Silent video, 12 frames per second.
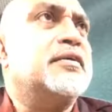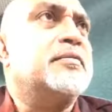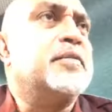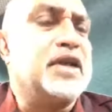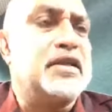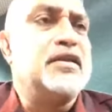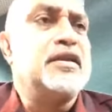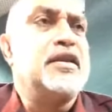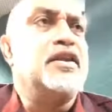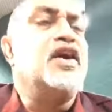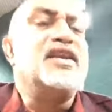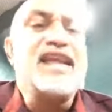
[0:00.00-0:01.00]
But
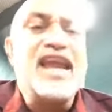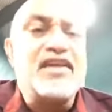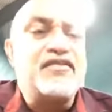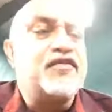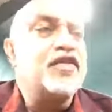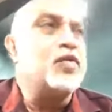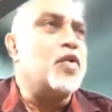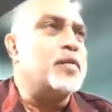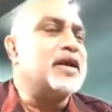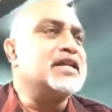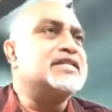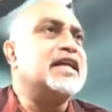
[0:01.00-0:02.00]
not every
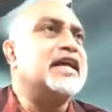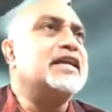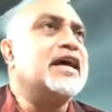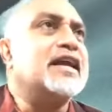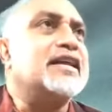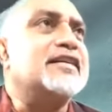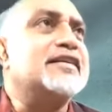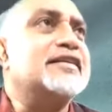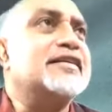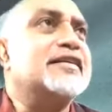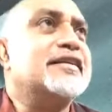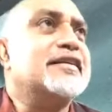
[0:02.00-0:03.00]
woman is like that.
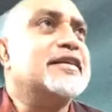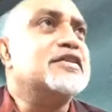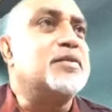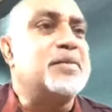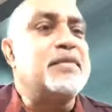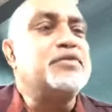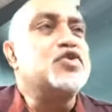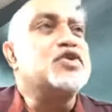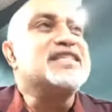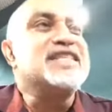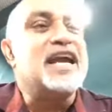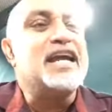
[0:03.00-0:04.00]
Sometimes
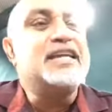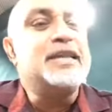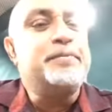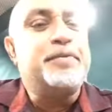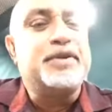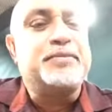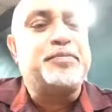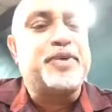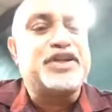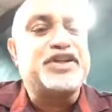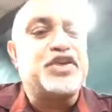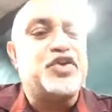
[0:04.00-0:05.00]
society put
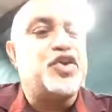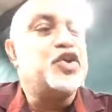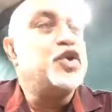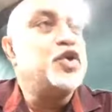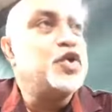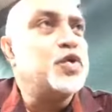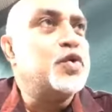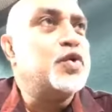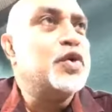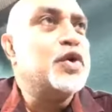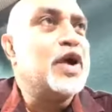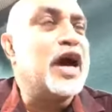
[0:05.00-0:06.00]
pressure on you
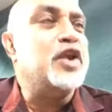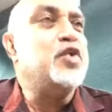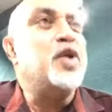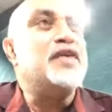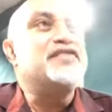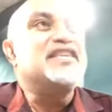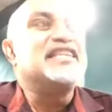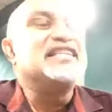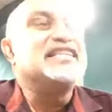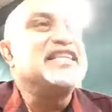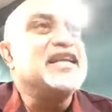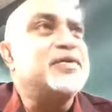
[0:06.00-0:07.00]
and you have to
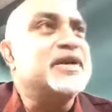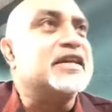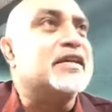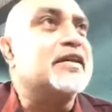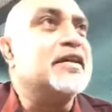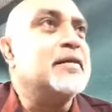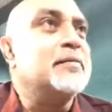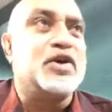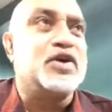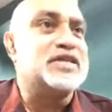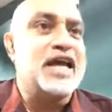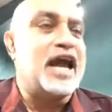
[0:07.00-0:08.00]
deal with it.
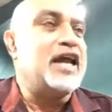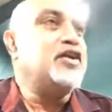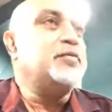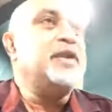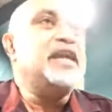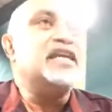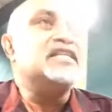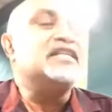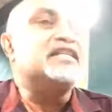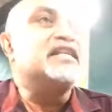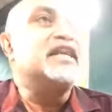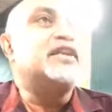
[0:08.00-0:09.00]
Because I could be here
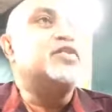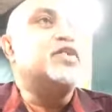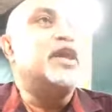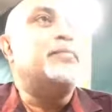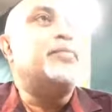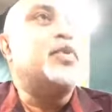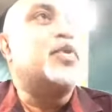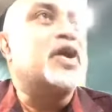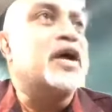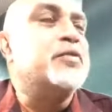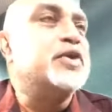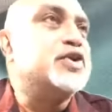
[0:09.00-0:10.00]
sitting here doing a
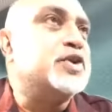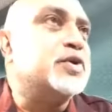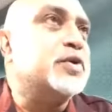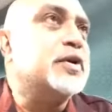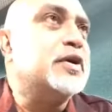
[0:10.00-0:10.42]
program with you